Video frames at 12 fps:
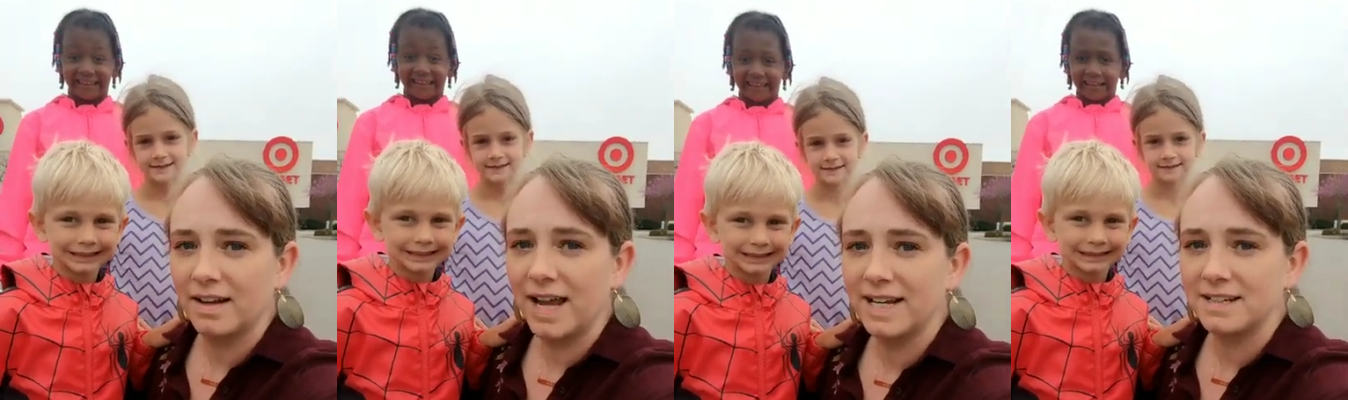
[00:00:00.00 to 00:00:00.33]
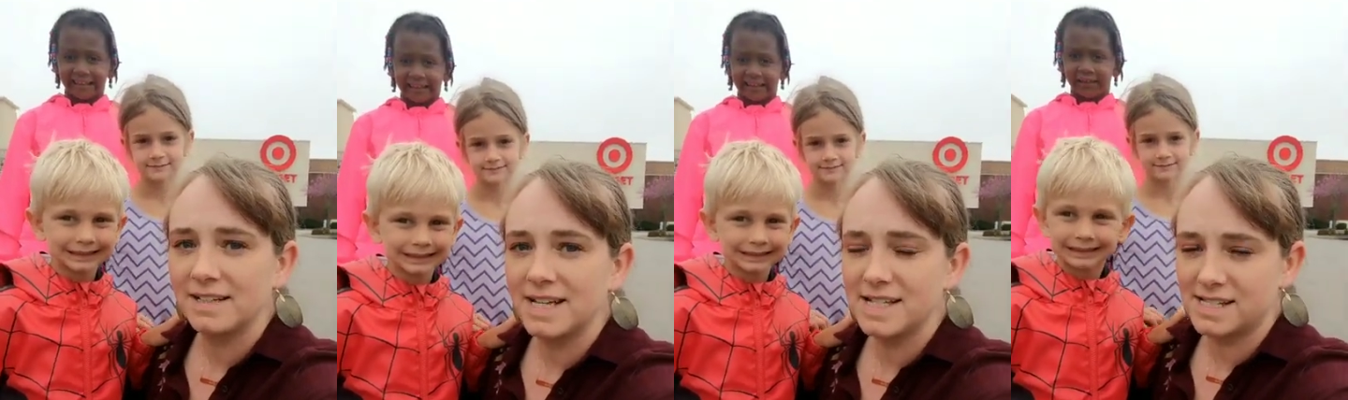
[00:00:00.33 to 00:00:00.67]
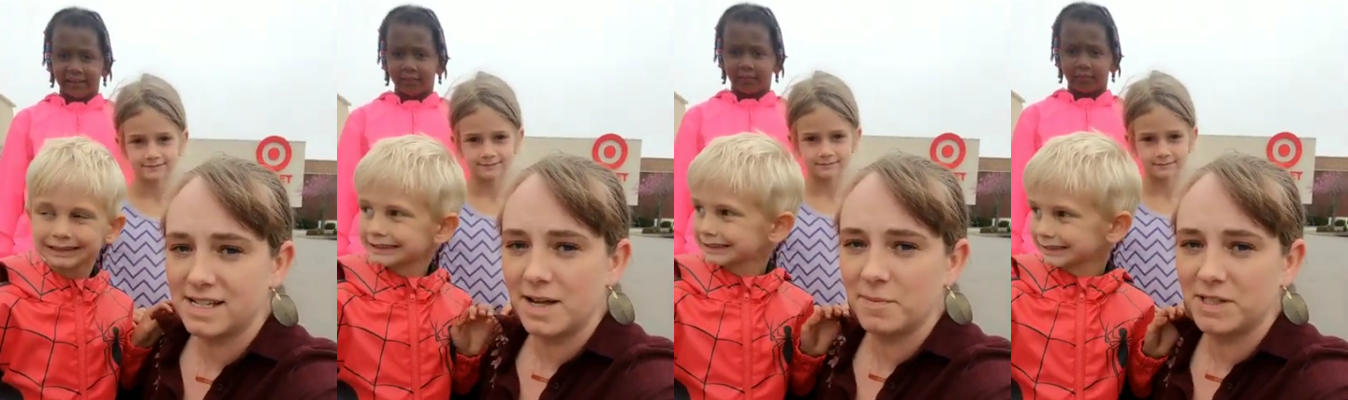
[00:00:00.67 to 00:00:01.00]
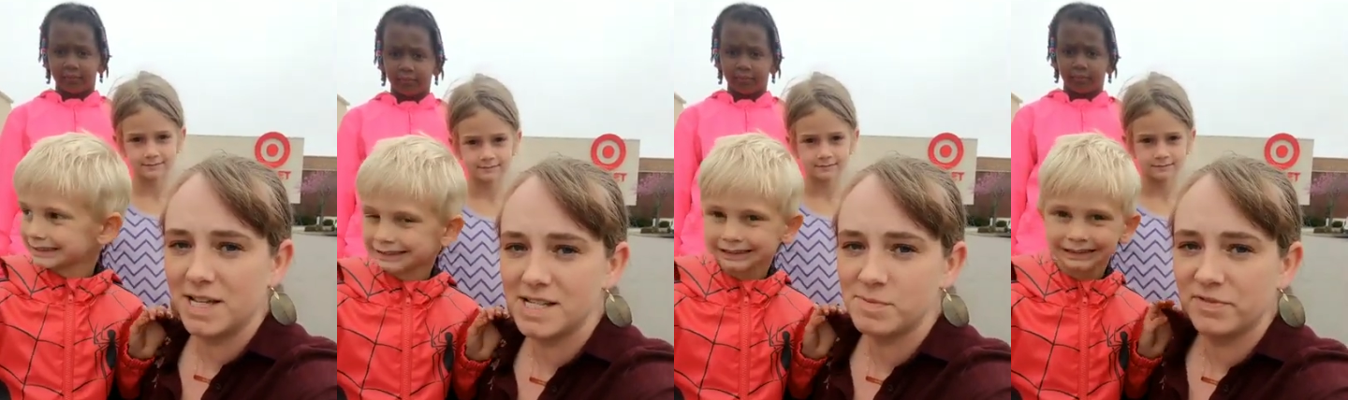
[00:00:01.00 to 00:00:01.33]
Speaker 1: Right, it's a couple
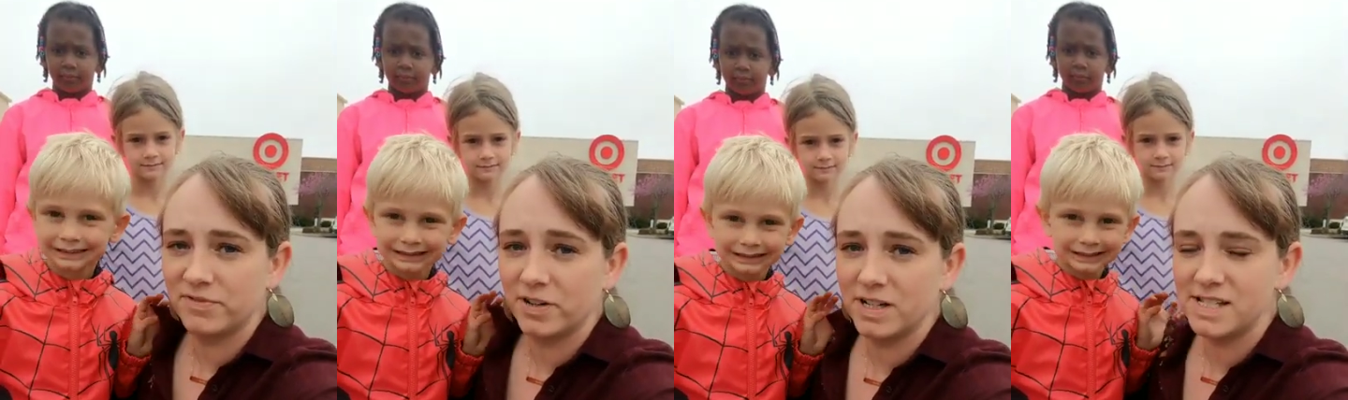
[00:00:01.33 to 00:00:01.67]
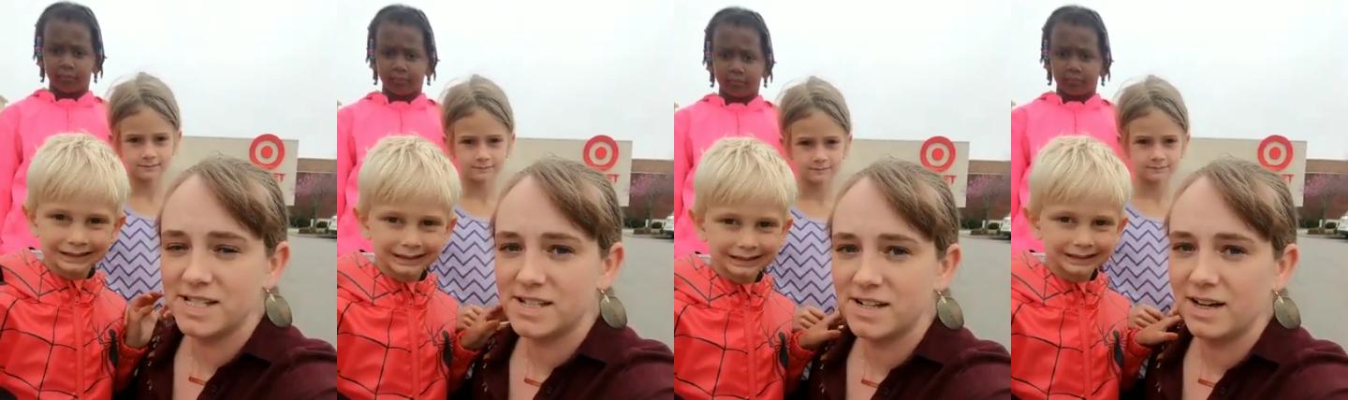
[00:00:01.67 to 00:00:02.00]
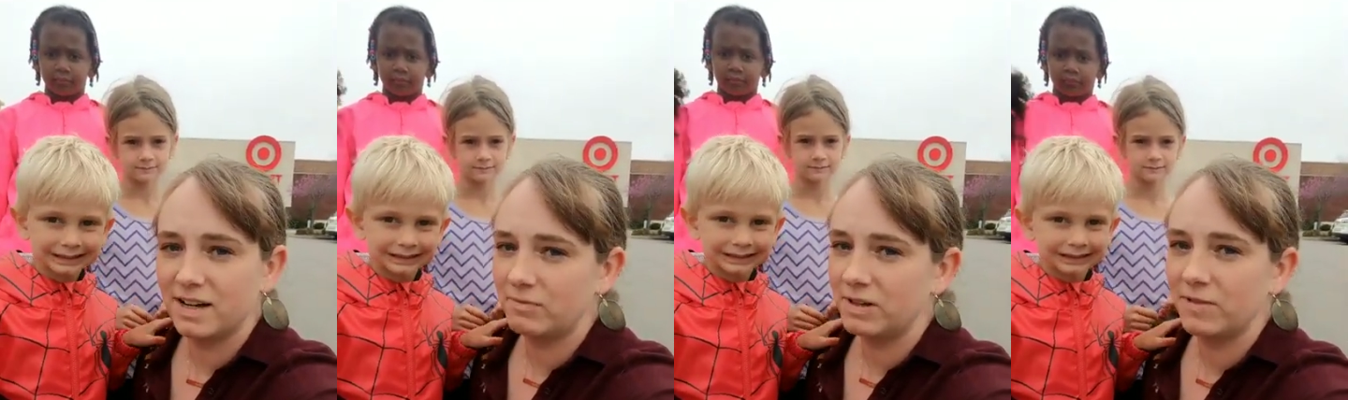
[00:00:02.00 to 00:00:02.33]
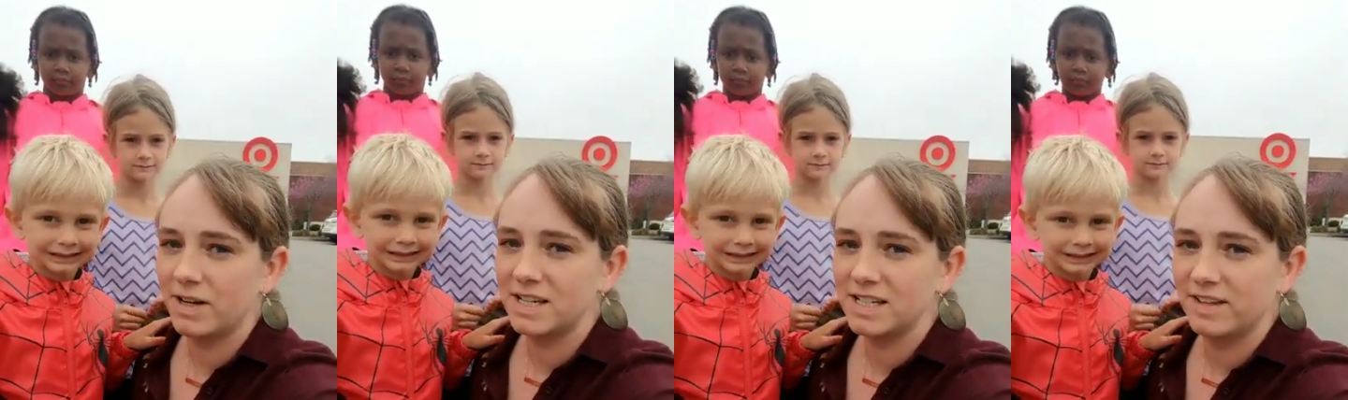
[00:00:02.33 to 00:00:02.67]
days before Easter, and we
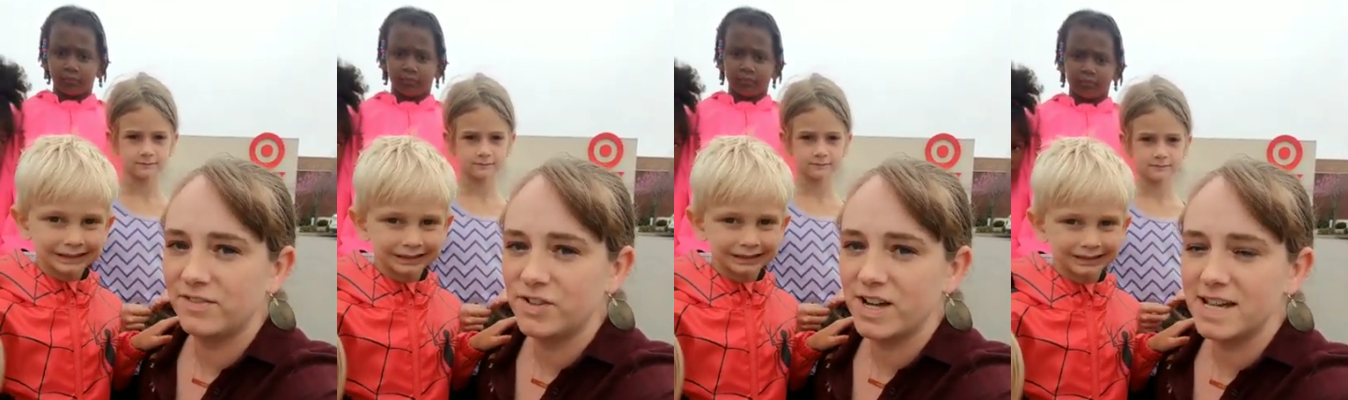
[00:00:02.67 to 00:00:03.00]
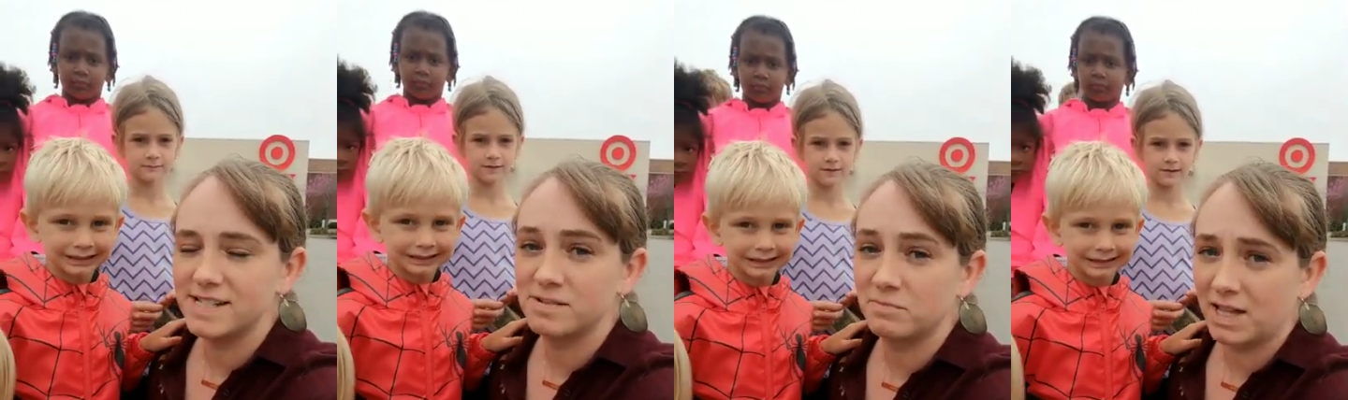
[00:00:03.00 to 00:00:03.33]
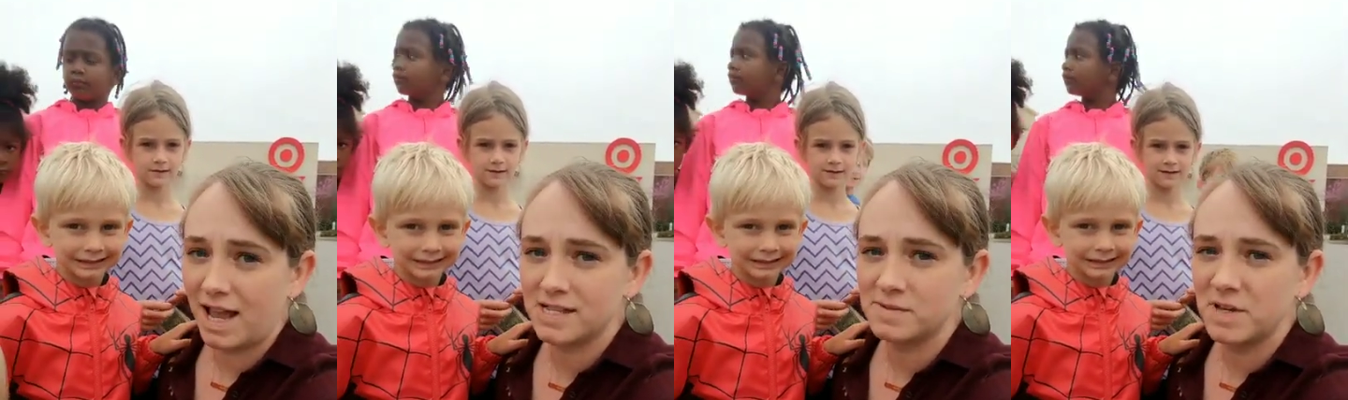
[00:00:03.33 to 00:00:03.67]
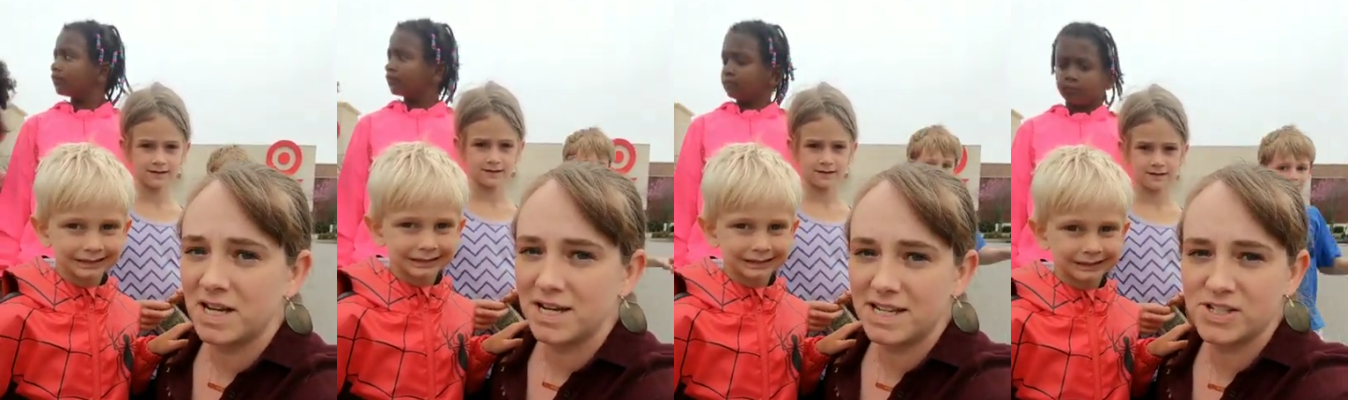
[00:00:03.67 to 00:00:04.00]
wanted to give you guys some last
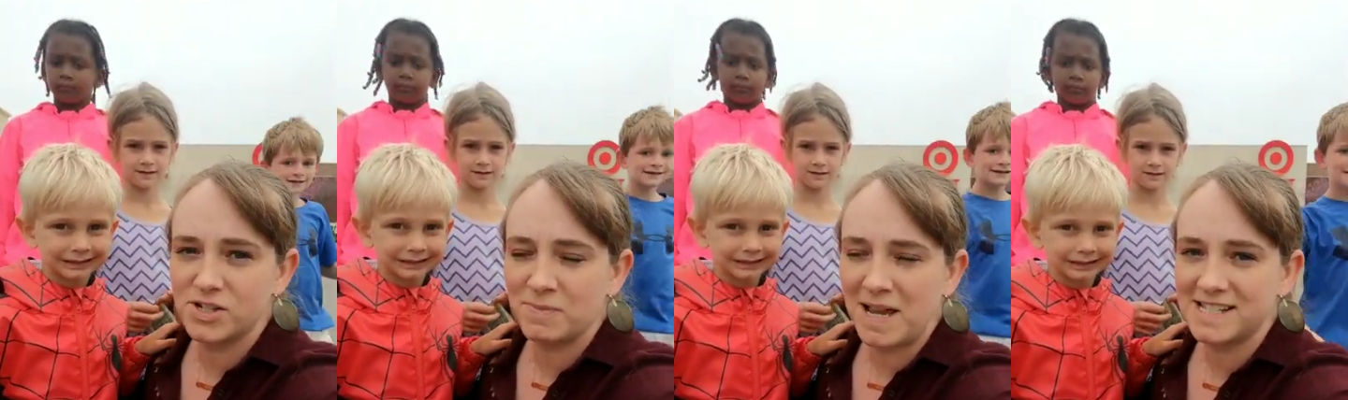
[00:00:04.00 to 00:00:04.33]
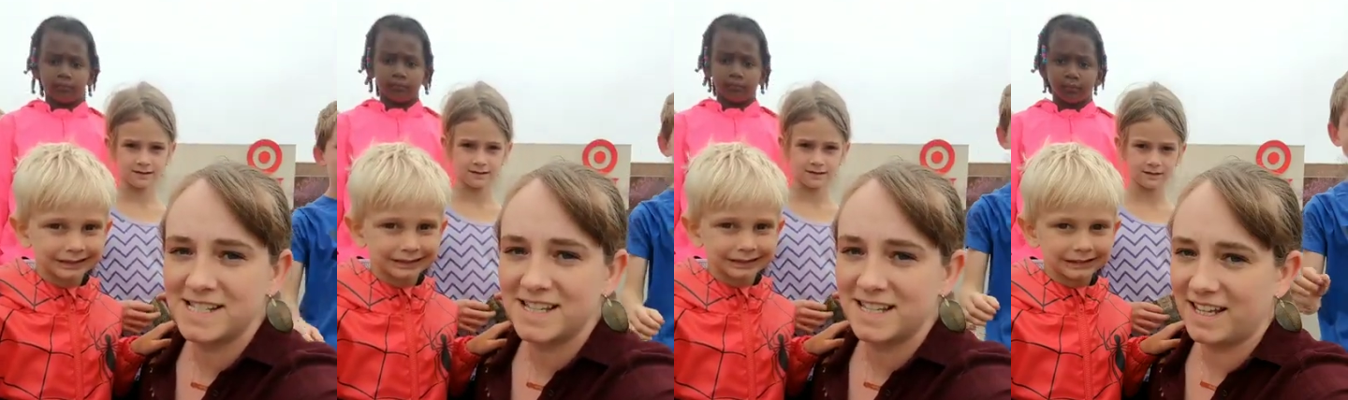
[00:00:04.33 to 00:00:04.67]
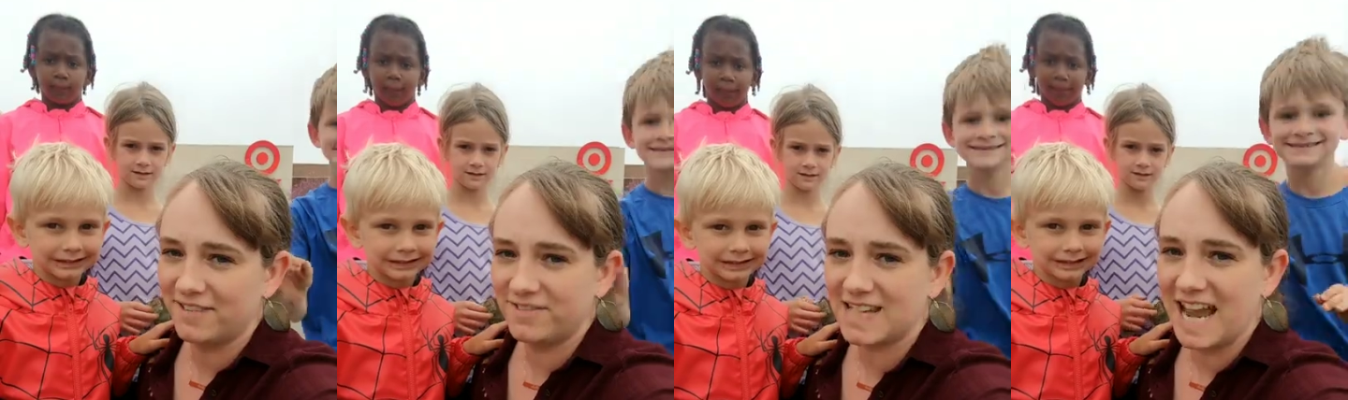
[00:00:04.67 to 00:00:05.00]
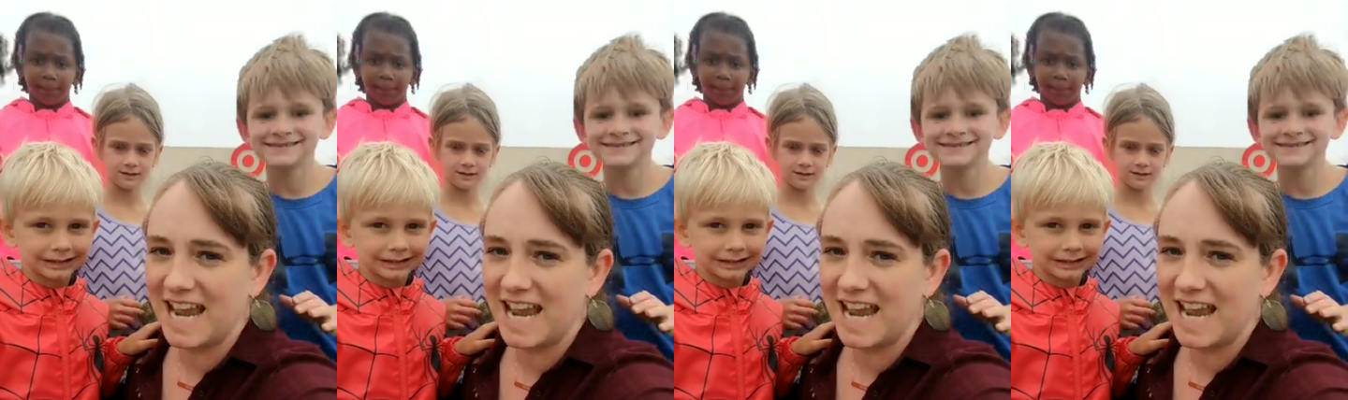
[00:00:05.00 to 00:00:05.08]
minute Easter basket gift